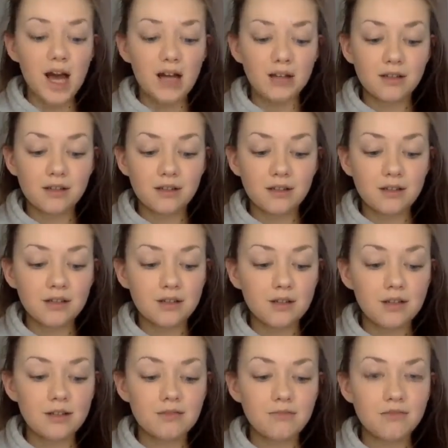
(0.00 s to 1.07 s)
and
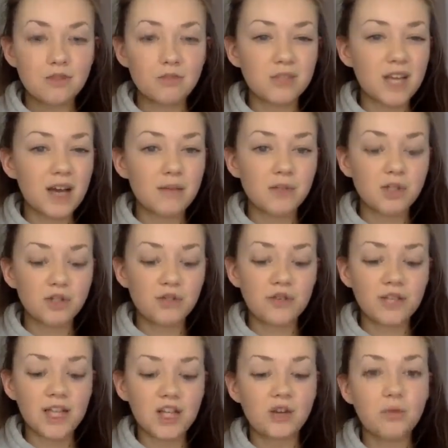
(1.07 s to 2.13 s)
sometimes you'll
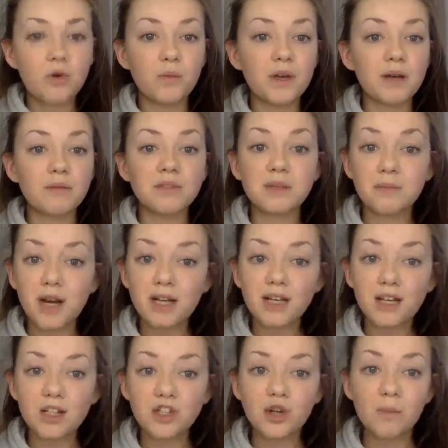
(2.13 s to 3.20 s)
feel like you won't be able to
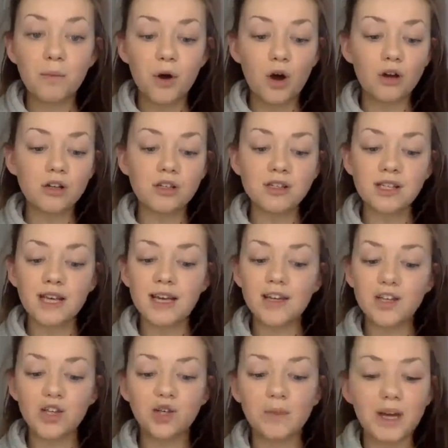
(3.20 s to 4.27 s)
manage, but
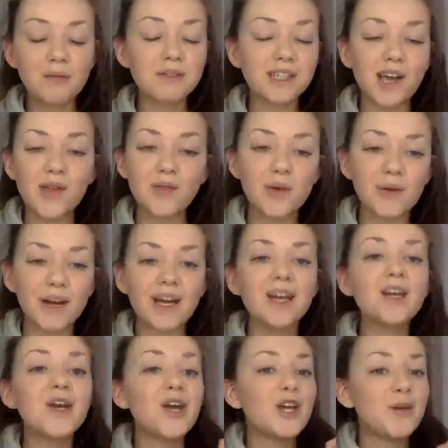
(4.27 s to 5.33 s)
honestly, you'll be able to get through it.
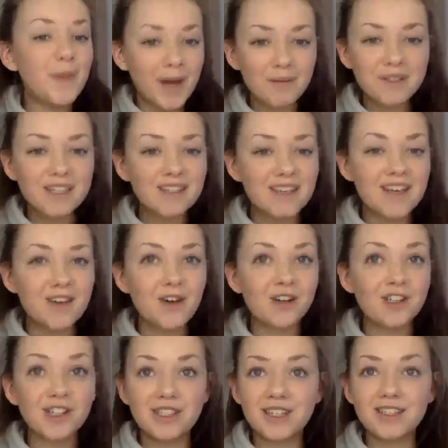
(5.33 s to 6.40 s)
You'll be able to sit
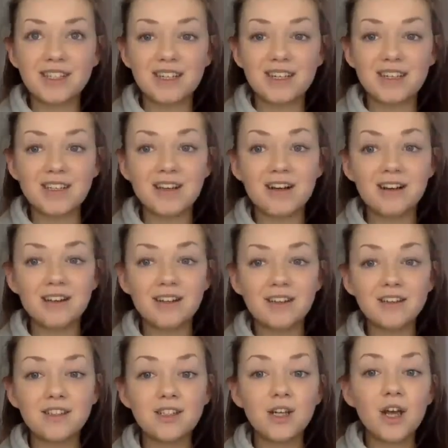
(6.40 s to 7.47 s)
your GCSEs,
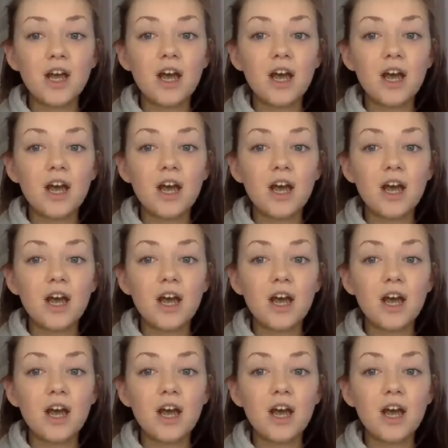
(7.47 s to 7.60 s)
and